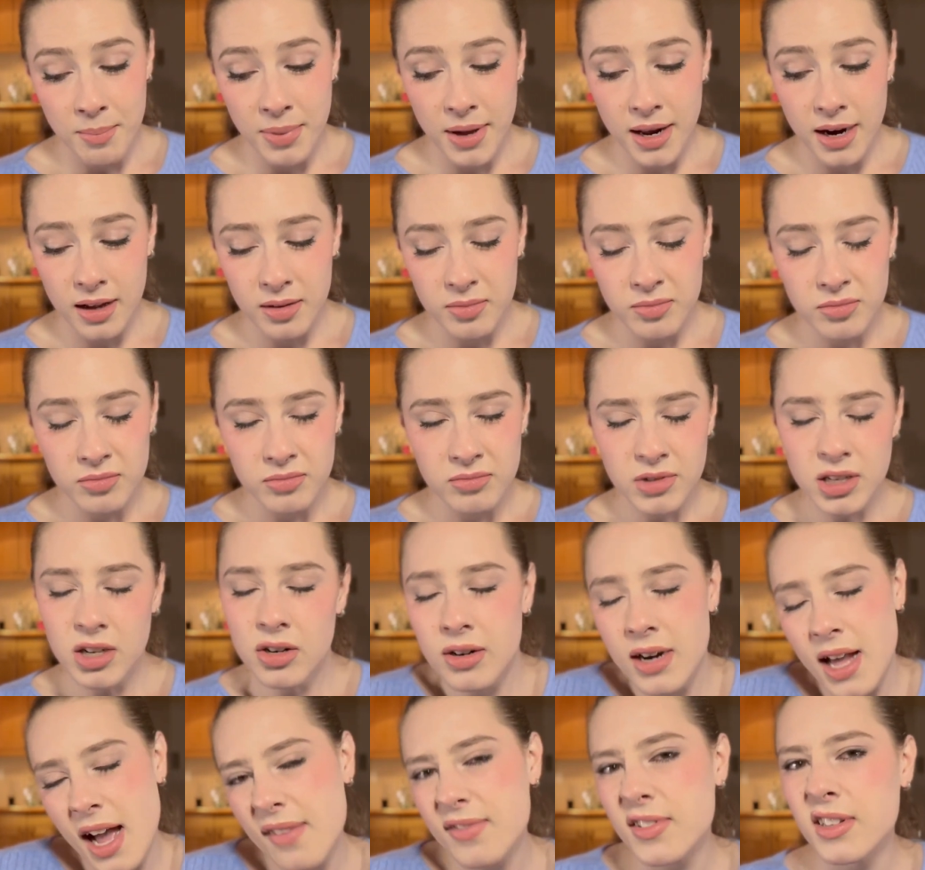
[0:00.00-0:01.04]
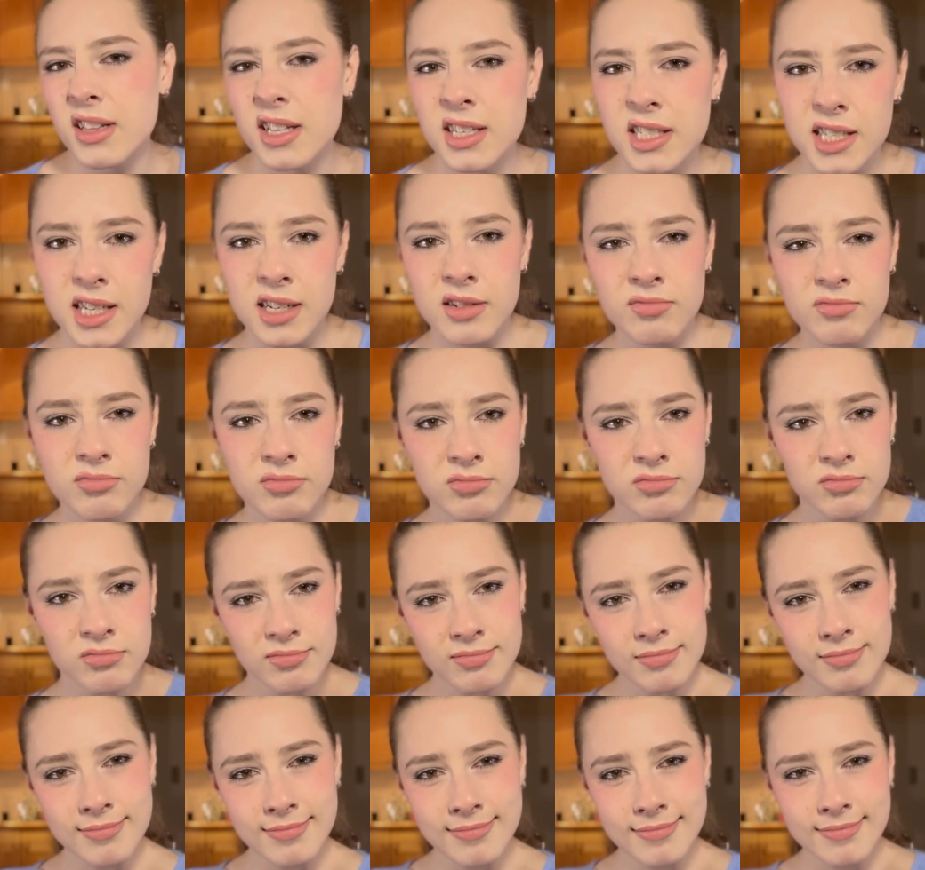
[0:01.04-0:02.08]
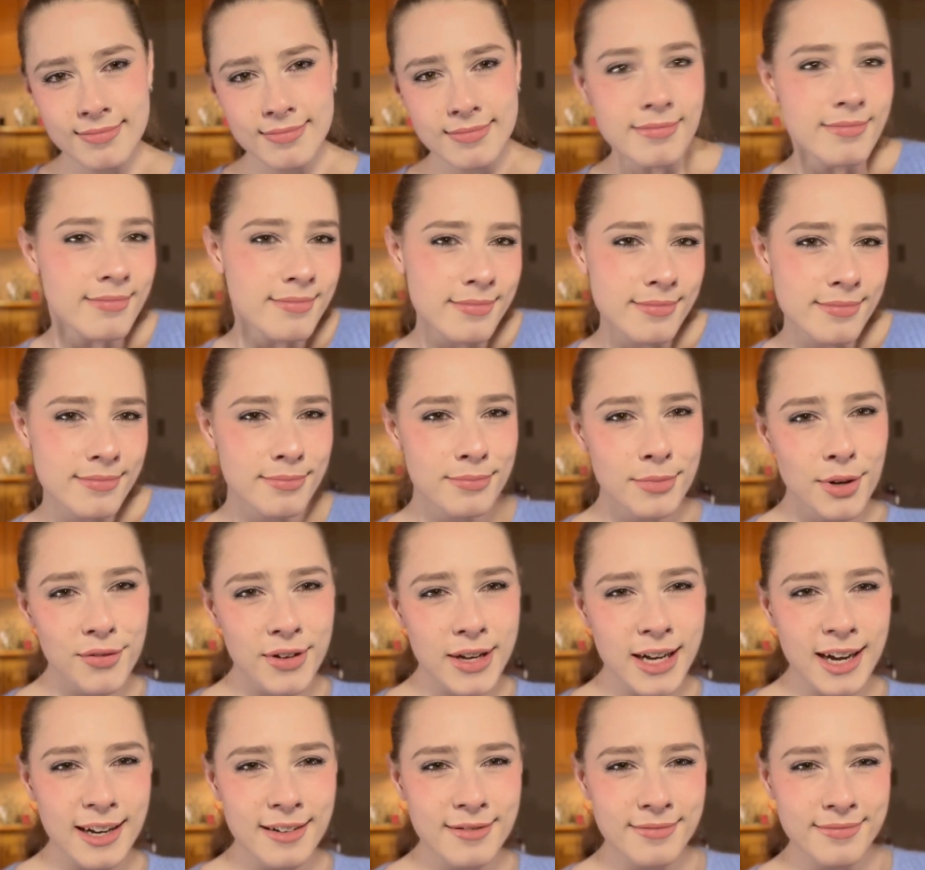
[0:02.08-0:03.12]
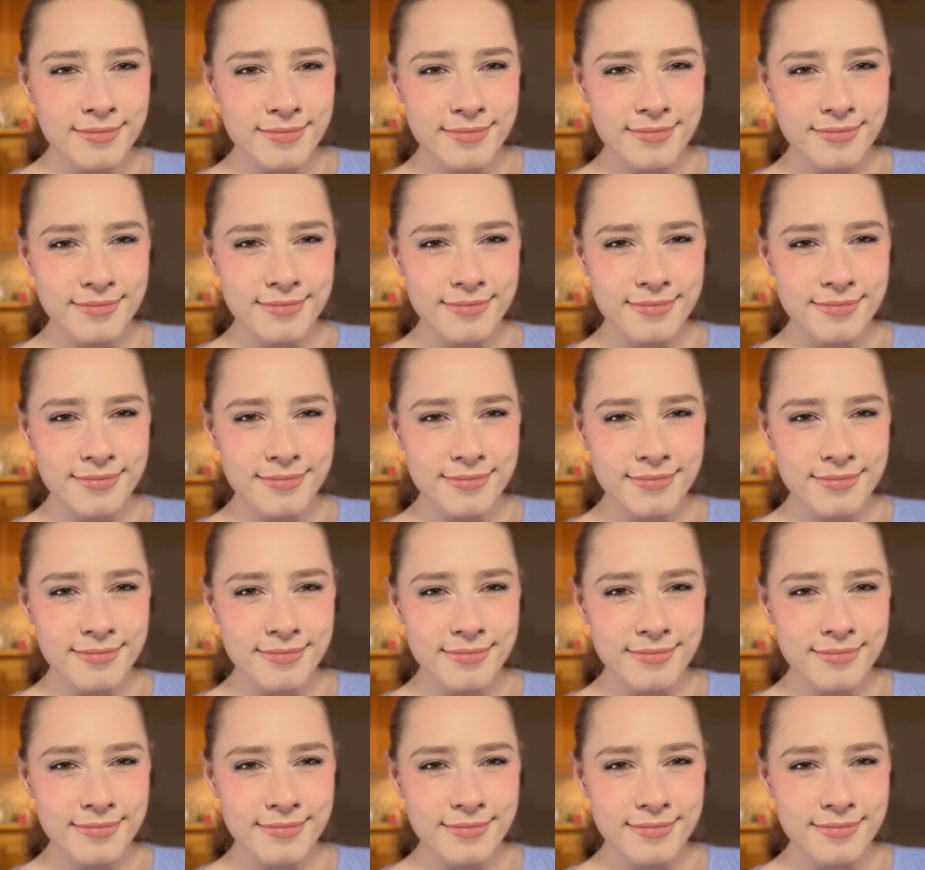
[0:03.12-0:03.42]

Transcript: But you don't have to listen. Moving on.